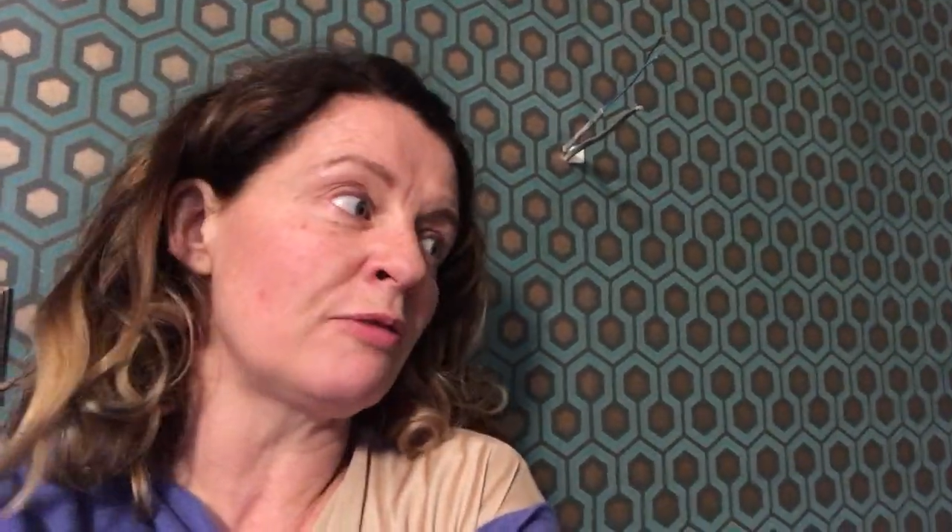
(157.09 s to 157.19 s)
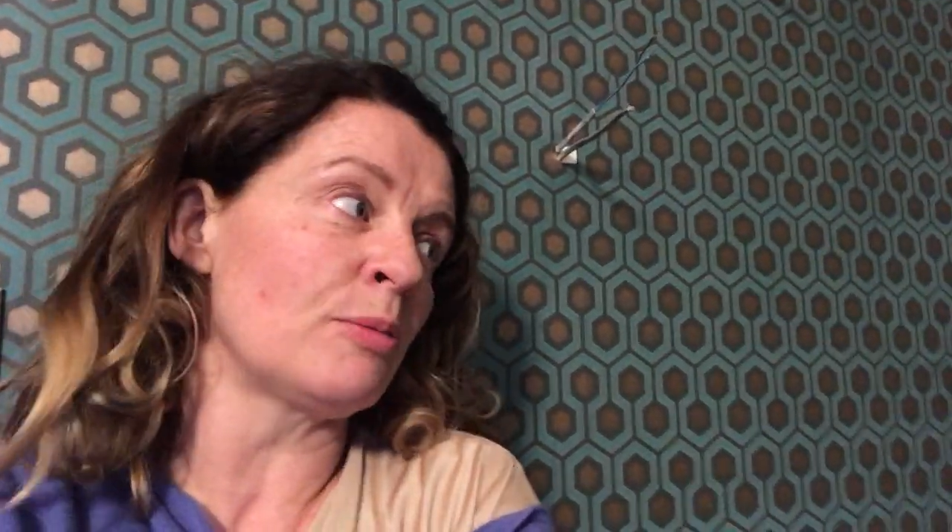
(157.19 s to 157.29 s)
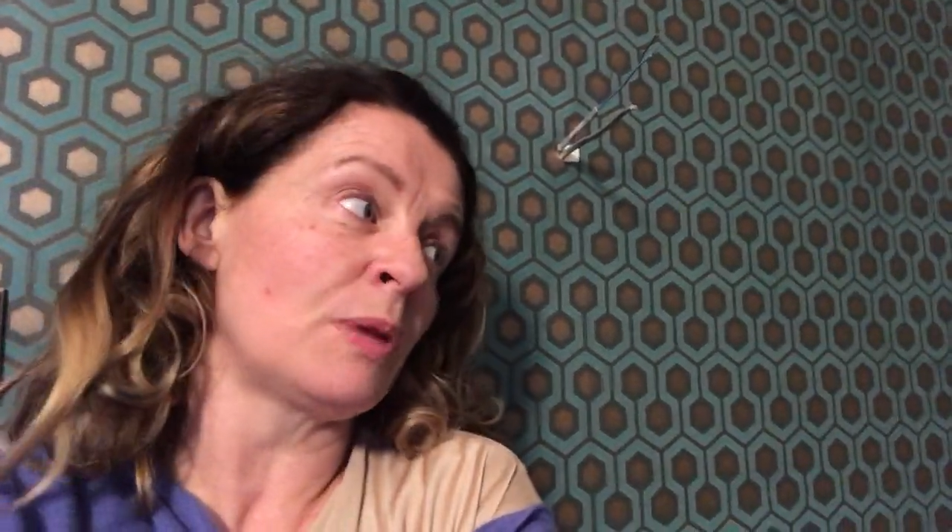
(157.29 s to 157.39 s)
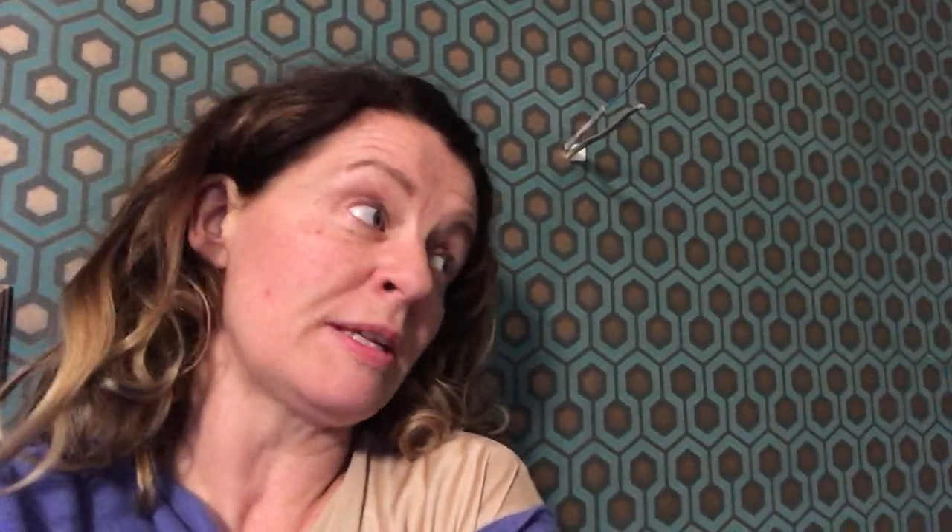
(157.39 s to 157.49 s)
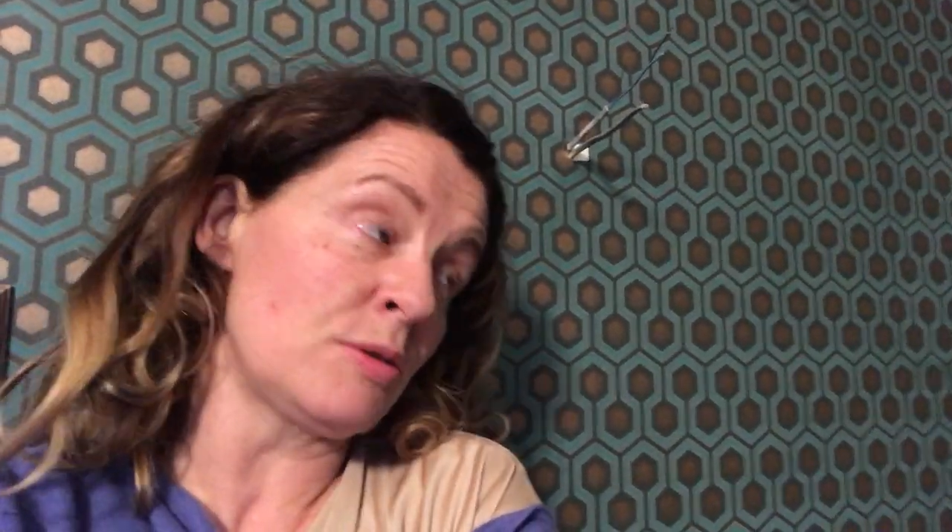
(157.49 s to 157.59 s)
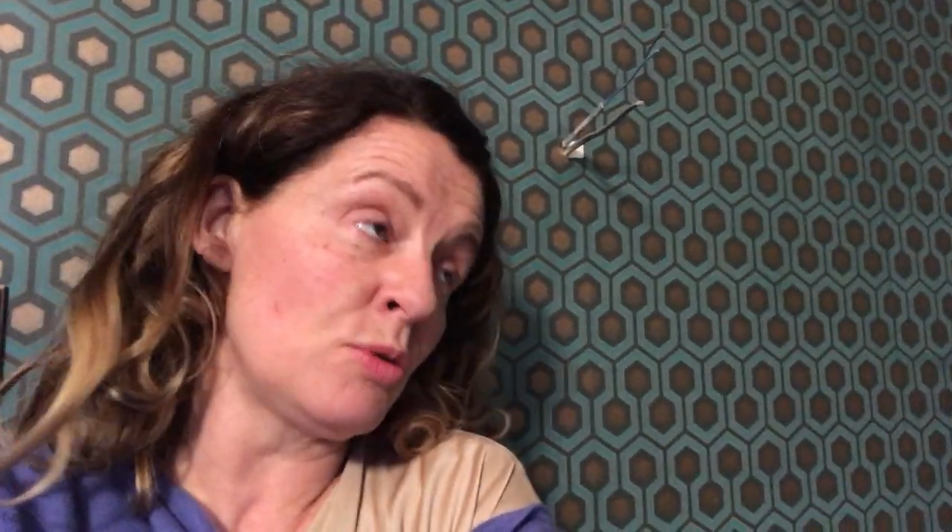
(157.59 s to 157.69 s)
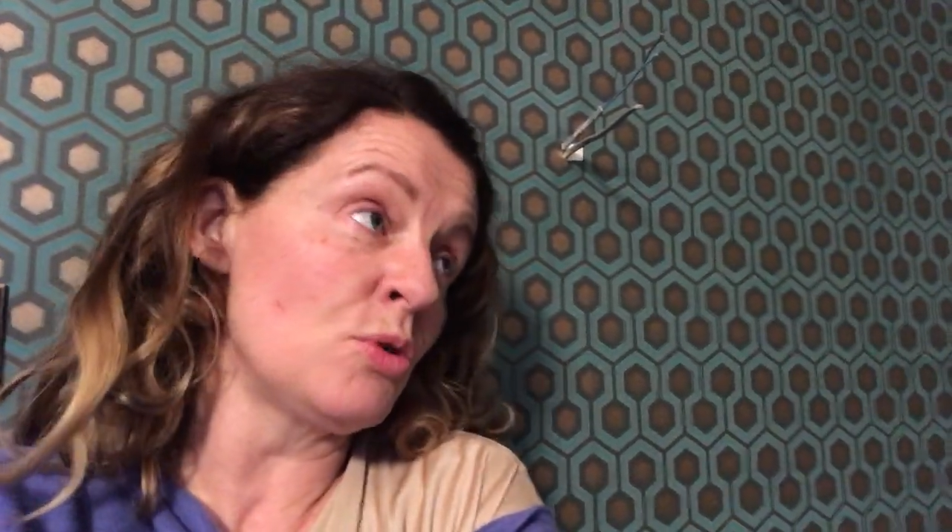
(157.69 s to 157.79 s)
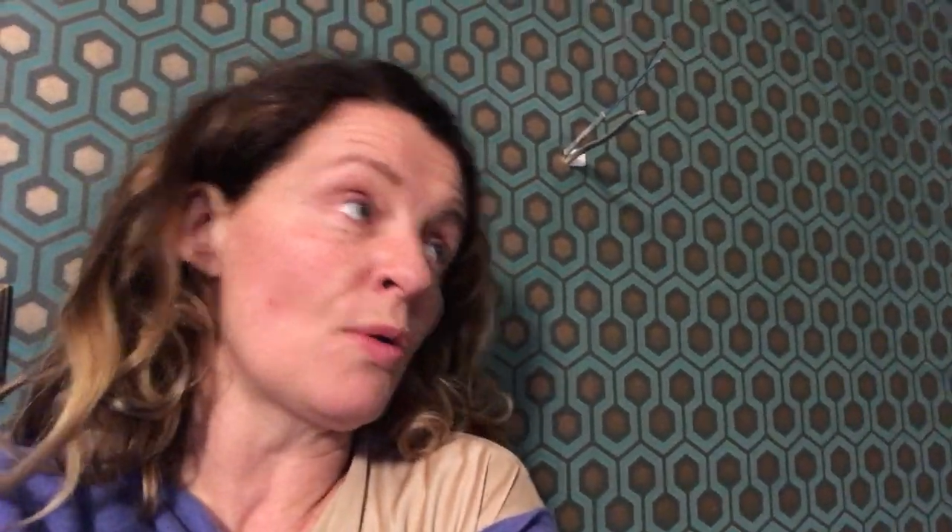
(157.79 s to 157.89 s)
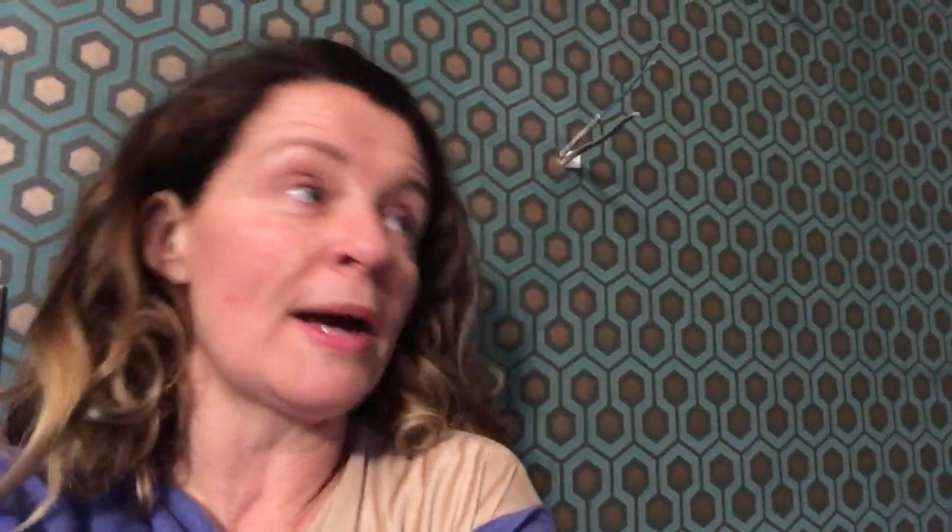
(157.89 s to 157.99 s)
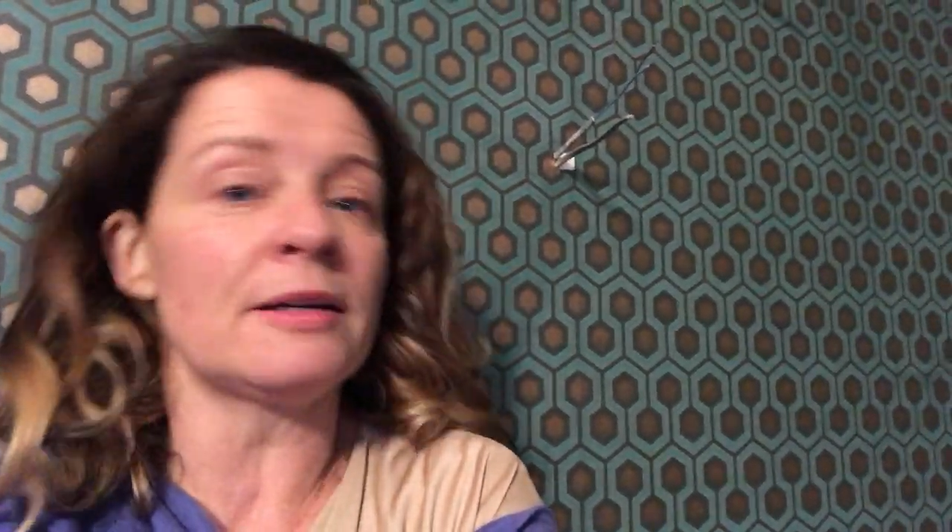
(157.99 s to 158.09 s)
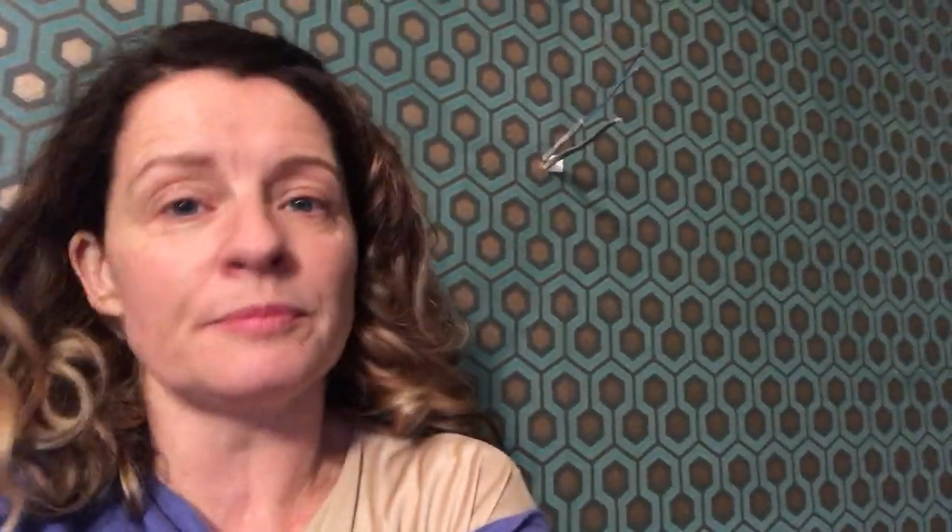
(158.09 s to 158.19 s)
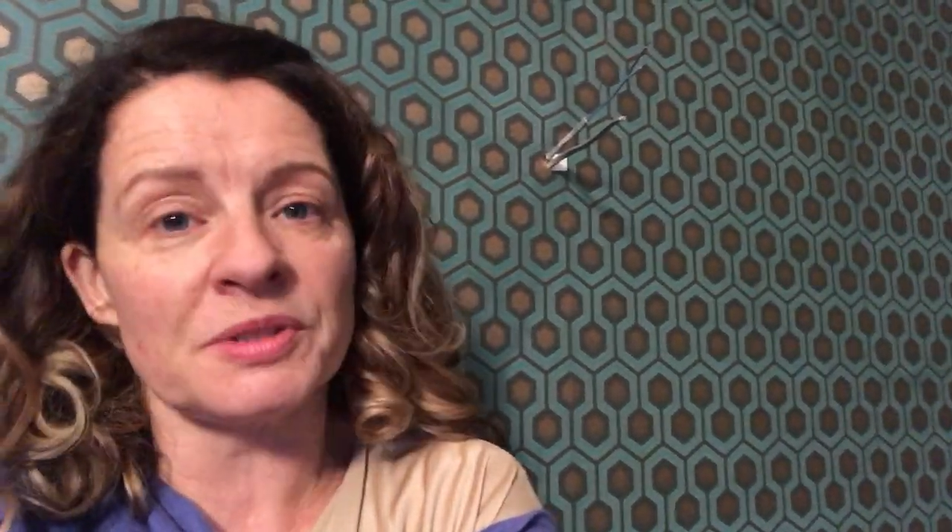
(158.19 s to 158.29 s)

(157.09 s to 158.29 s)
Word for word: from like 2 grand up